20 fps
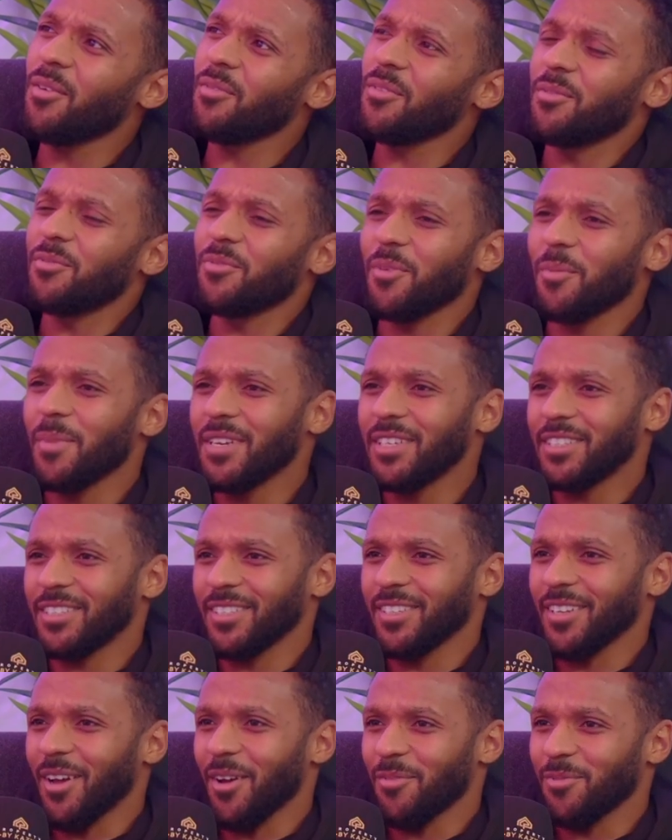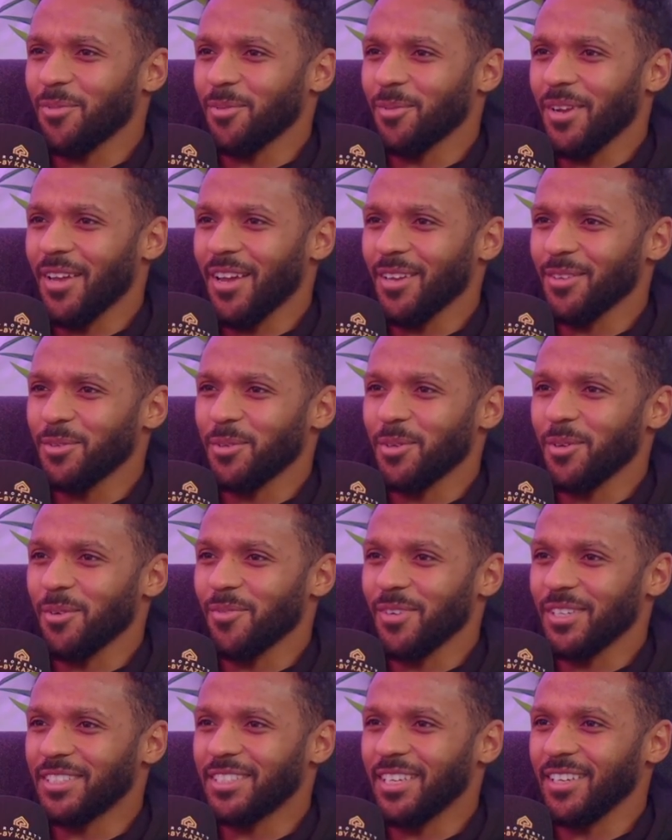information I feel like you can
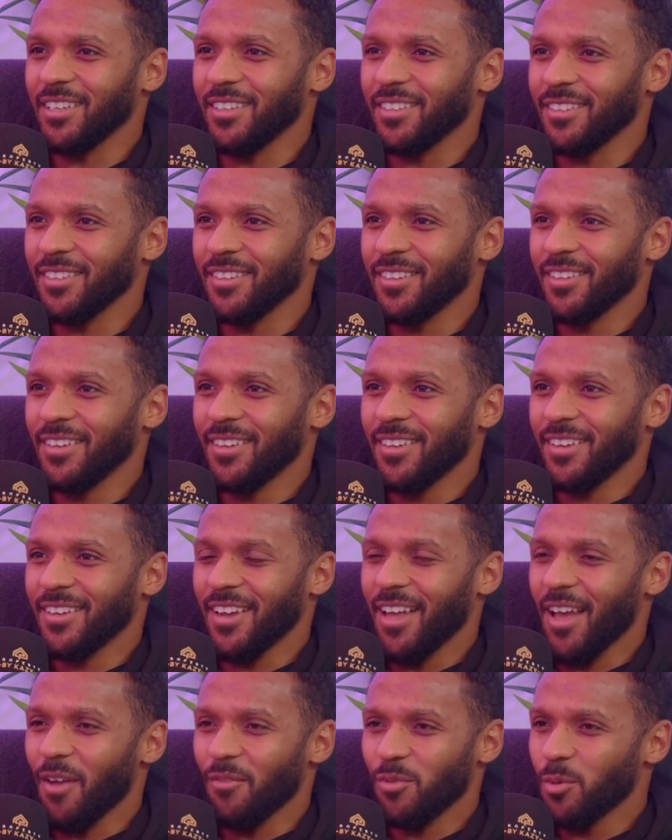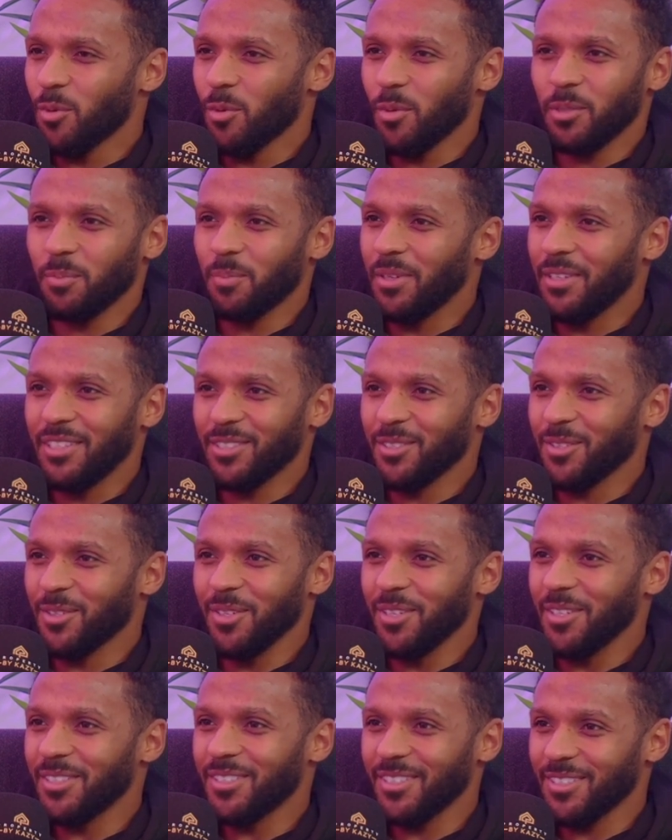retain, like have you always been this good
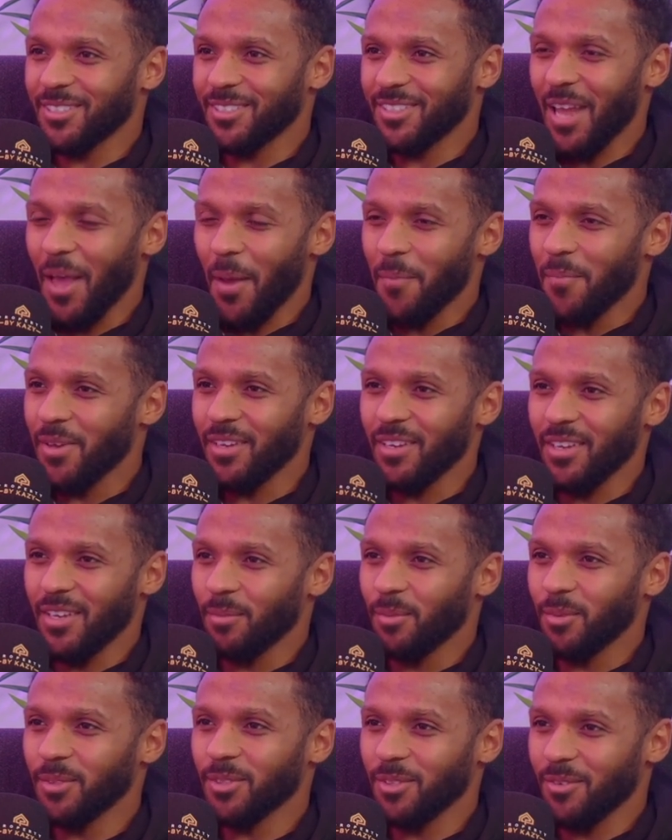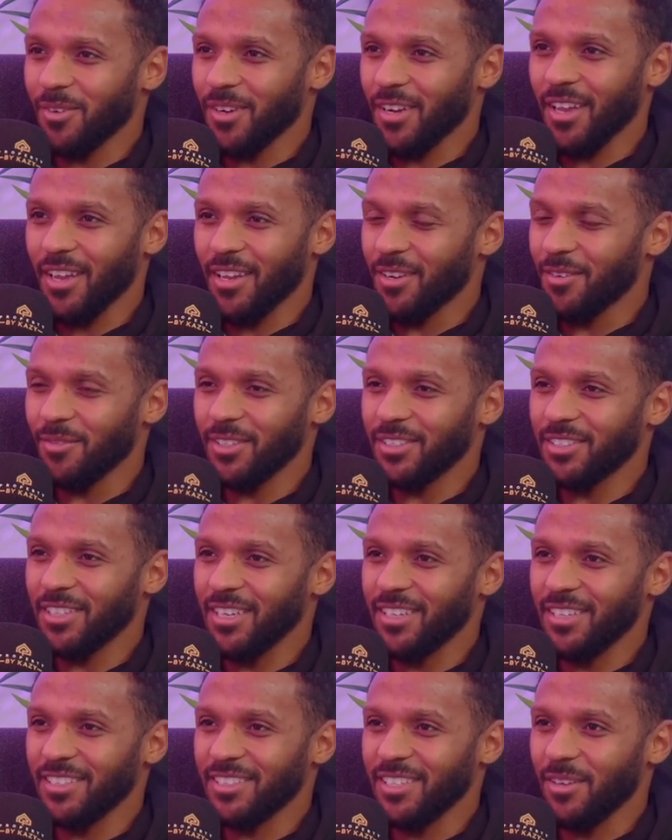at just like being able to recount and retain
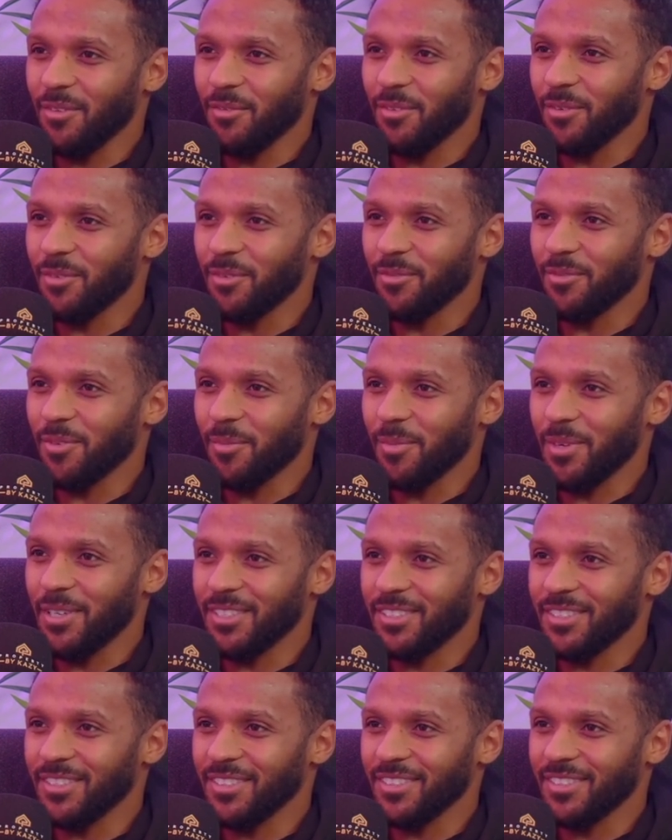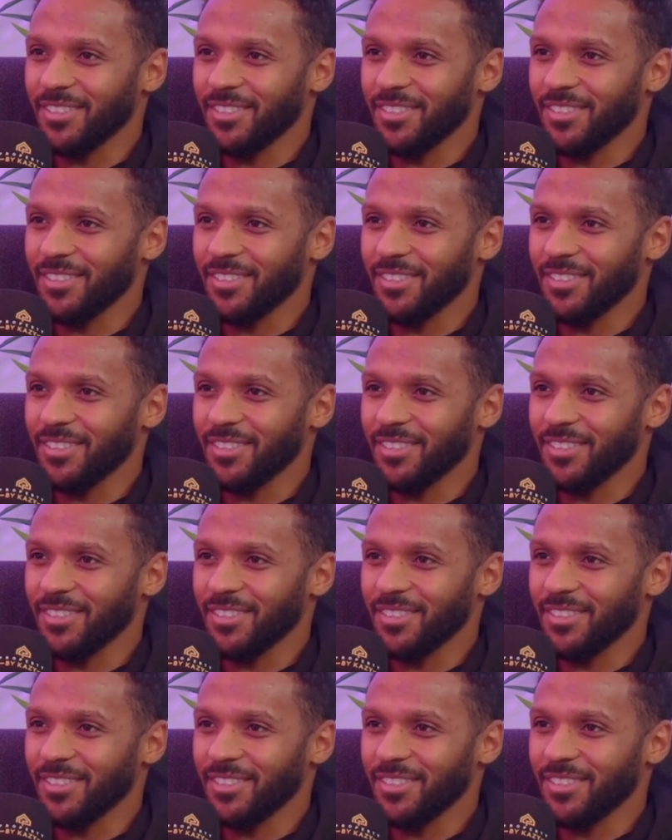this level of information?